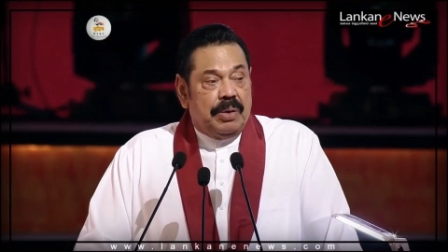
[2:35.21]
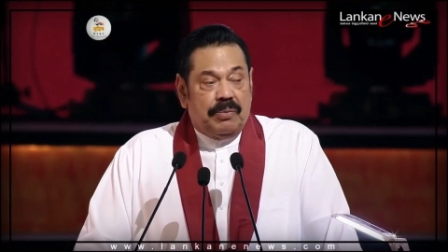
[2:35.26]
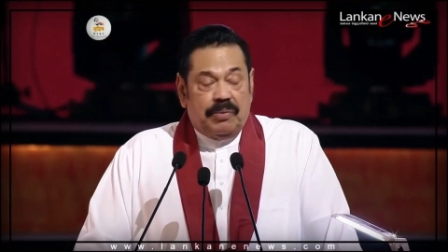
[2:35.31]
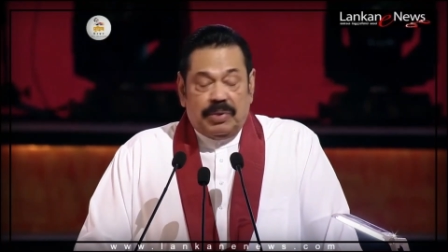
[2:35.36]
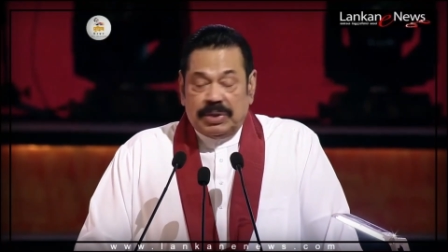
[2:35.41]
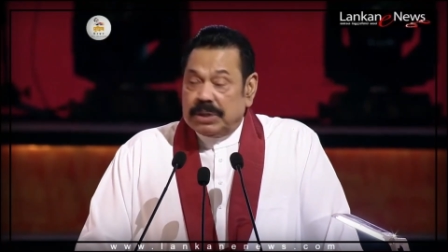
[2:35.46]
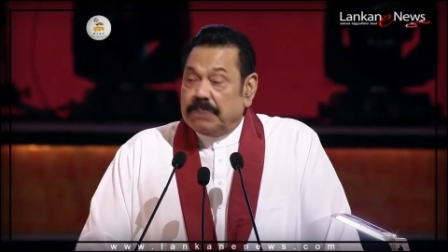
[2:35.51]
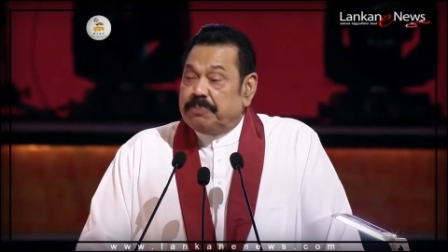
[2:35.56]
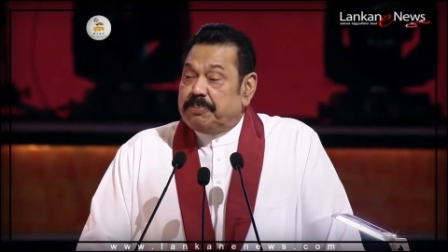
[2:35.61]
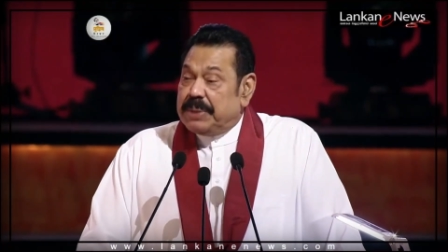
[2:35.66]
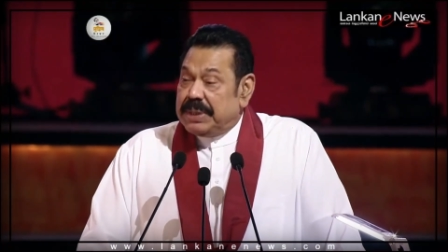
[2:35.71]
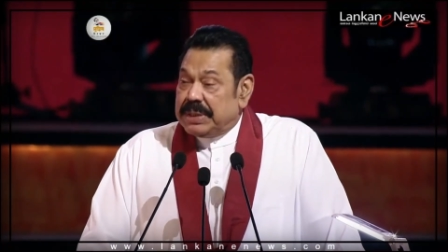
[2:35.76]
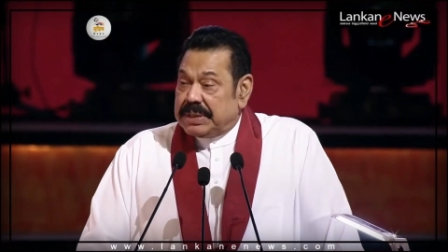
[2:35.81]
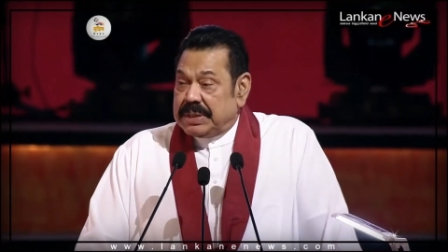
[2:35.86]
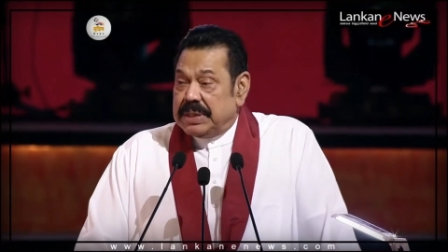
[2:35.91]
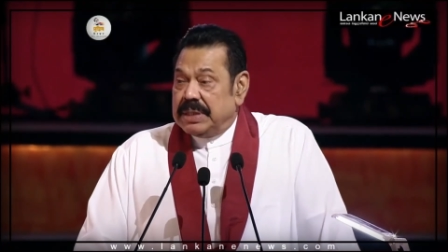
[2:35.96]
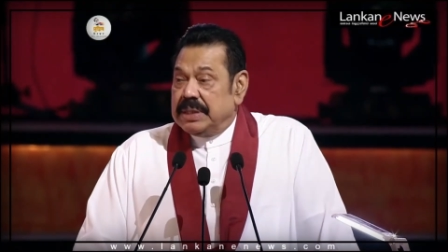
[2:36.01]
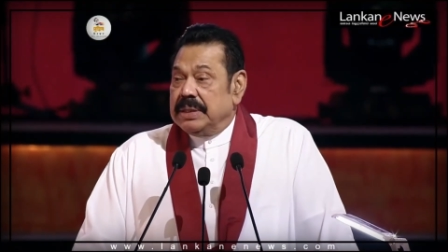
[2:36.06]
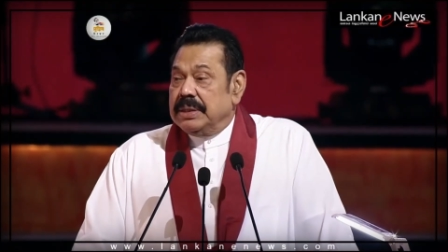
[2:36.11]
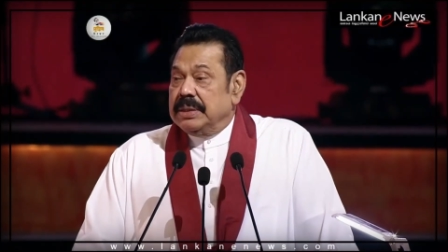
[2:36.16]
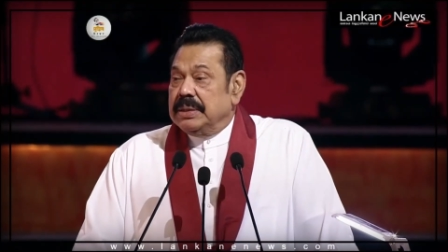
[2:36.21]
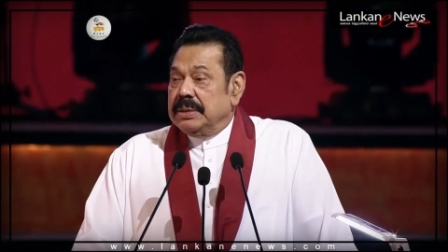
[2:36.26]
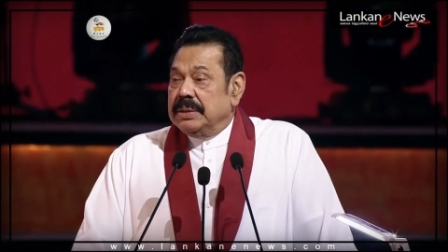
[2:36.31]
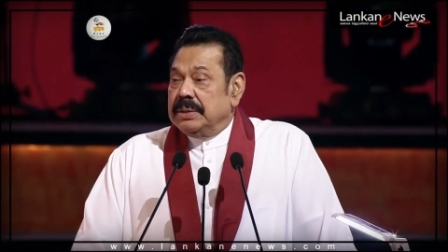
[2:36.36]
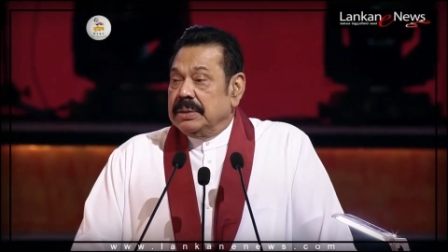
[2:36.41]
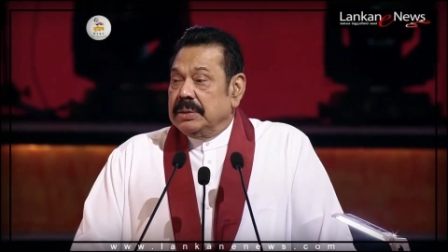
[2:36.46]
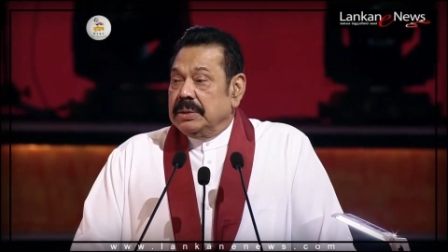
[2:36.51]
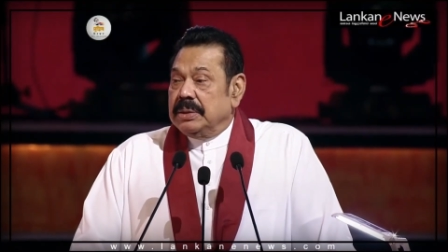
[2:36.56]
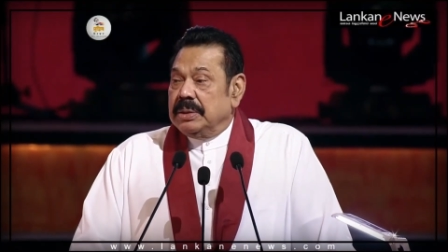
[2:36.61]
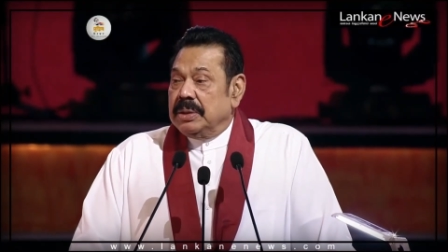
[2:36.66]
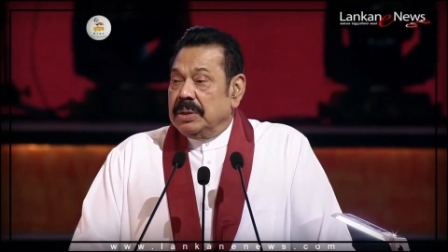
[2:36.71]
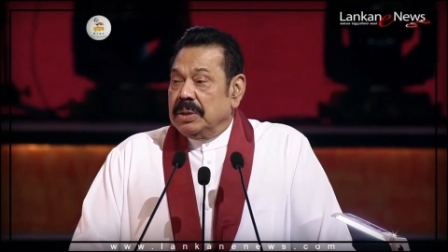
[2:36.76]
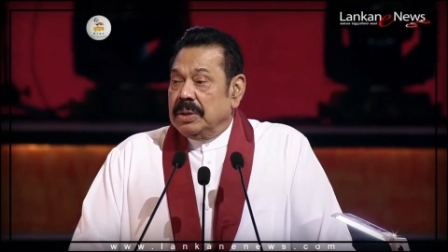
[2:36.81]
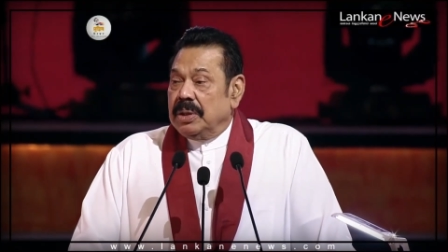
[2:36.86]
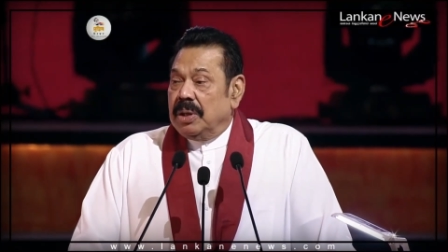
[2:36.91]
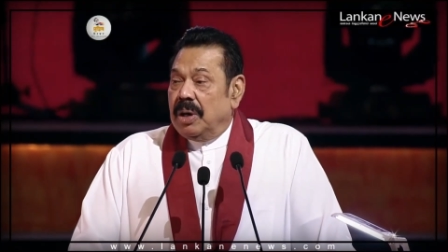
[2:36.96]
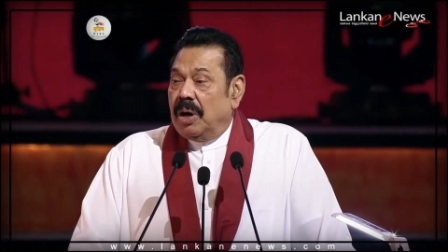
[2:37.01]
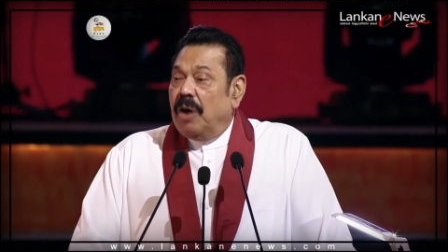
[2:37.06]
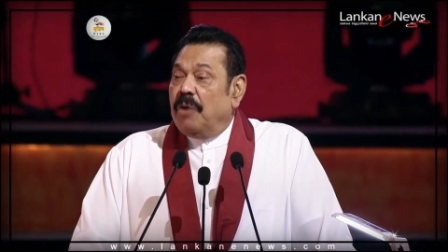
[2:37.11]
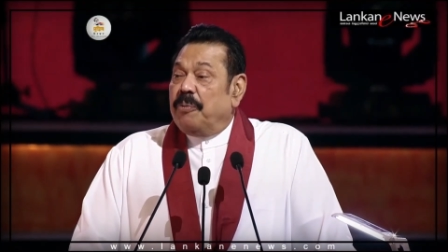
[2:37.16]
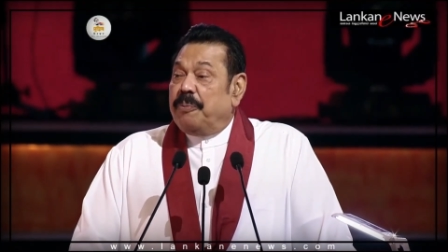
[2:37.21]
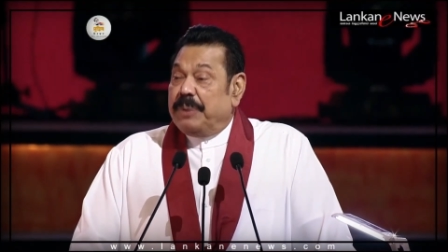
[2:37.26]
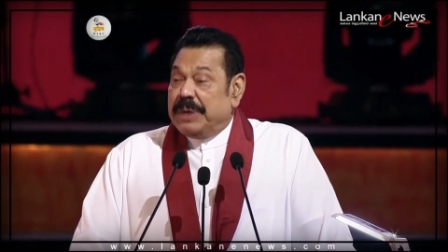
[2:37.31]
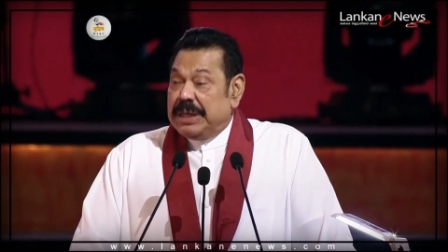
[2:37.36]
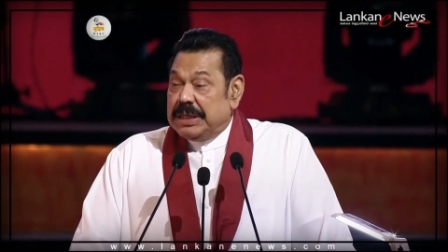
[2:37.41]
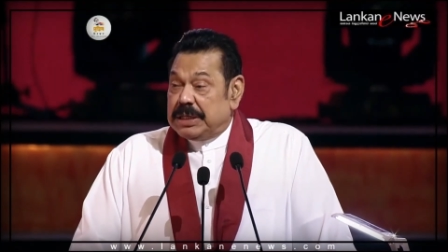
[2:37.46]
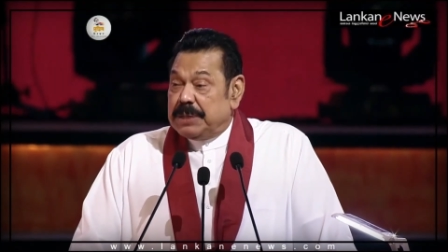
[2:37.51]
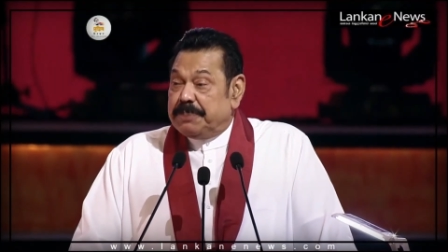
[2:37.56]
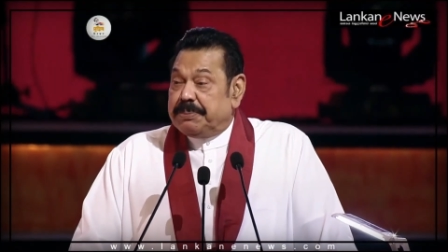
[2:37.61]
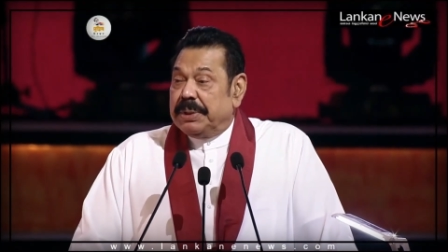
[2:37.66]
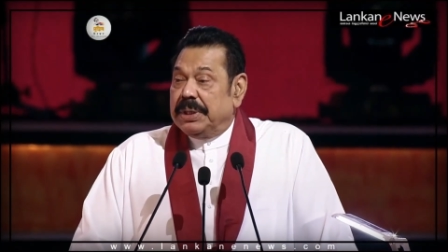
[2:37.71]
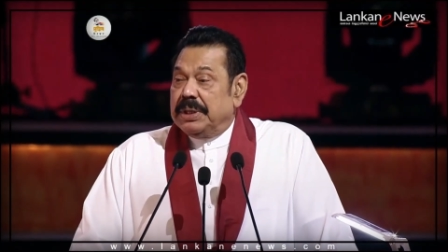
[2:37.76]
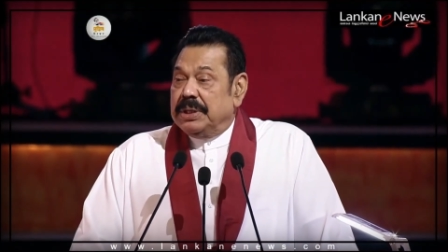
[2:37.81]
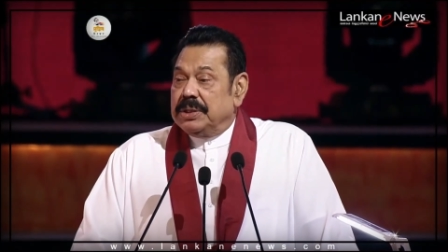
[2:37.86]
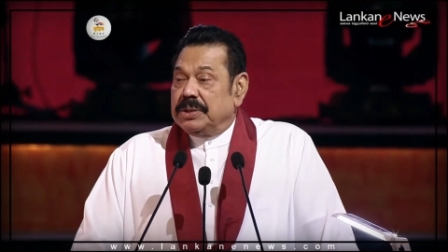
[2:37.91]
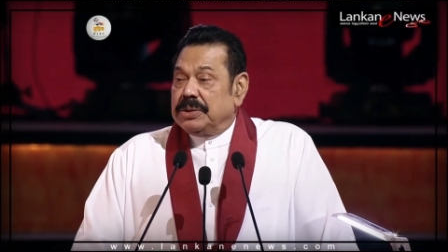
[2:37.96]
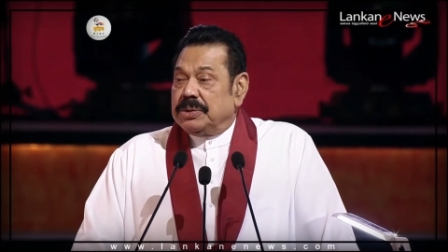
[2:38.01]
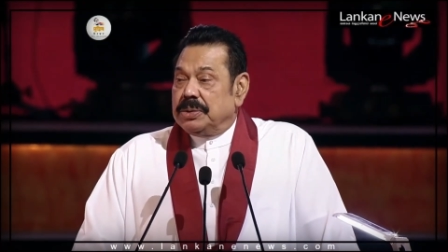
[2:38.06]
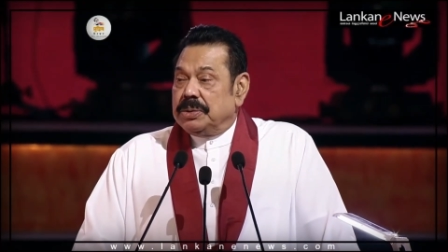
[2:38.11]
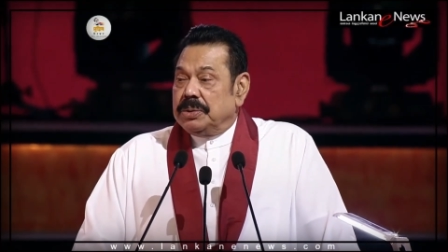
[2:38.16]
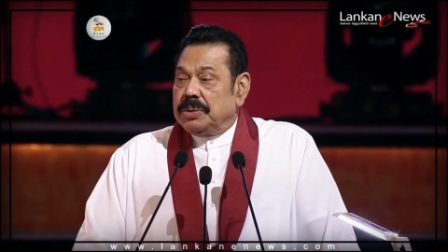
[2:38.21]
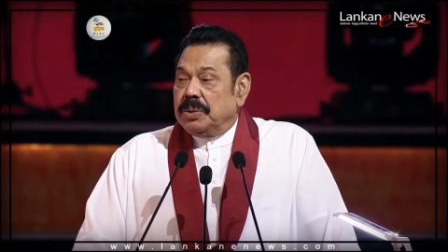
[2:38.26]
was a person of principles